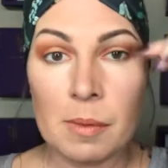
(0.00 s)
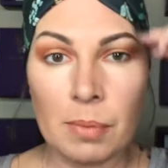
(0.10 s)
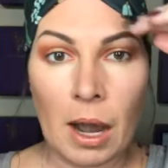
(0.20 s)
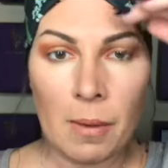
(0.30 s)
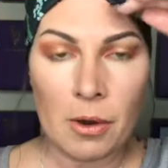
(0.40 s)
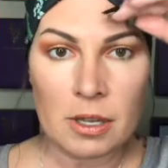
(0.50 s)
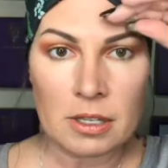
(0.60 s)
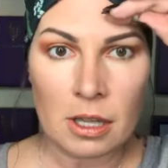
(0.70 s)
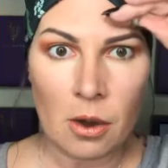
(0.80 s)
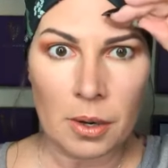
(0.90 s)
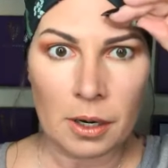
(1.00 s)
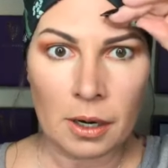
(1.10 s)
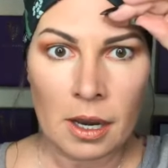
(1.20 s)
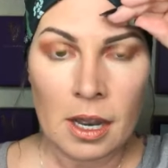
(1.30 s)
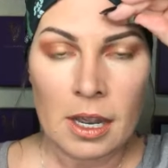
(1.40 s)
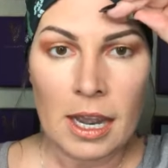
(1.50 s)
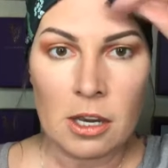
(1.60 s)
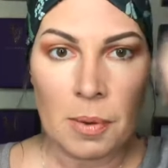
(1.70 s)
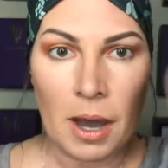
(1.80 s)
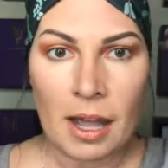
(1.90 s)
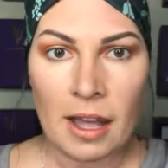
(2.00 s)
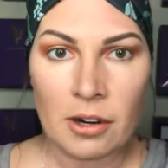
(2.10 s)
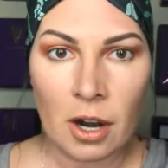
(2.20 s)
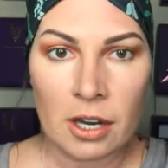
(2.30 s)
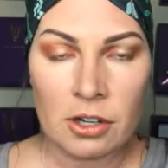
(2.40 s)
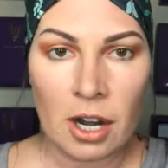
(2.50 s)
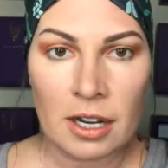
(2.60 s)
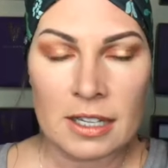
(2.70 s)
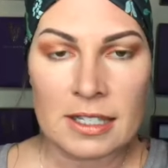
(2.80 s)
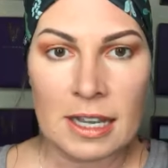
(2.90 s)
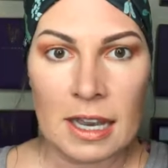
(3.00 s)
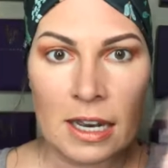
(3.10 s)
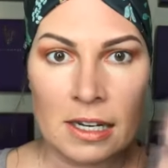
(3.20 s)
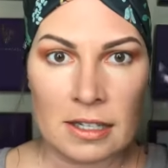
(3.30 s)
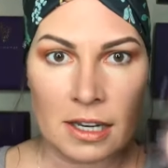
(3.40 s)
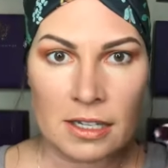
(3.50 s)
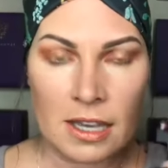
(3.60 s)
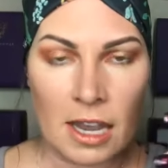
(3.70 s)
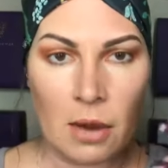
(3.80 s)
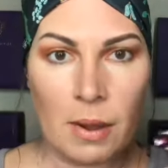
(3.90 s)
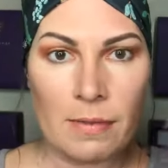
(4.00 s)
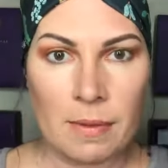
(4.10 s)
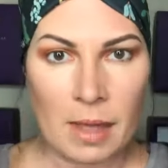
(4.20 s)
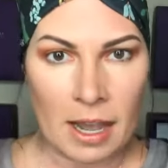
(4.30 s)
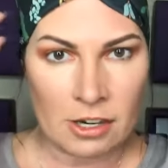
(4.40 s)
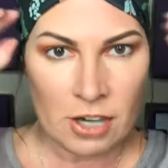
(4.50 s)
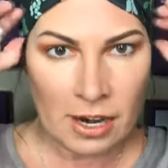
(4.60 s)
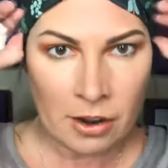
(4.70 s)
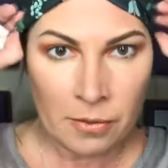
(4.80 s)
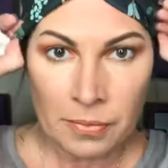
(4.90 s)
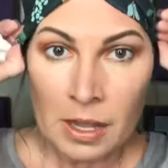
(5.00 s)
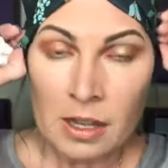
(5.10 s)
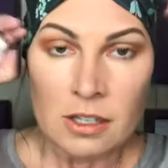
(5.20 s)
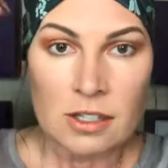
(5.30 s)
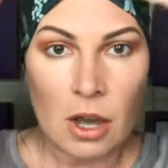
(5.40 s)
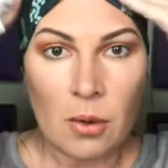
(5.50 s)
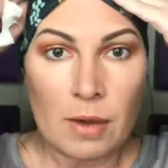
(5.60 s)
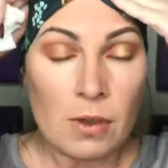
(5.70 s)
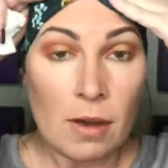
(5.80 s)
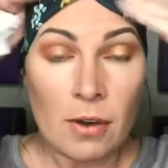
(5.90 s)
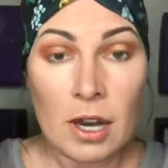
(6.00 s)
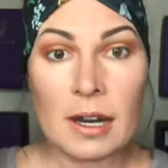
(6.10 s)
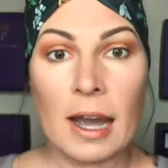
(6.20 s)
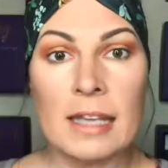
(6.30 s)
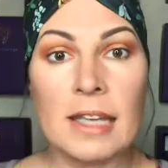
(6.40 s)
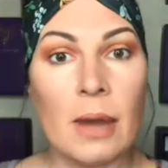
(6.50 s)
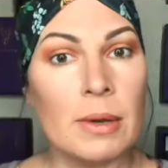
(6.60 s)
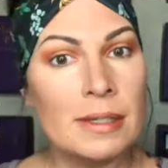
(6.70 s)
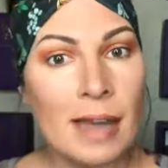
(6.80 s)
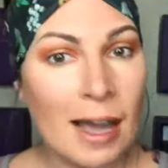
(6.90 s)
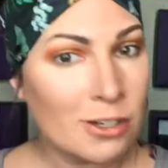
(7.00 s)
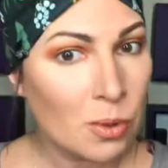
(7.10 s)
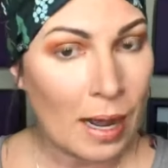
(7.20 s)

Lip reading: brow bone is lower, and you put eyeliner on, you're not going to see it, and it's going to take away from the eyeshadow. So if you have hooded eyes, I would not do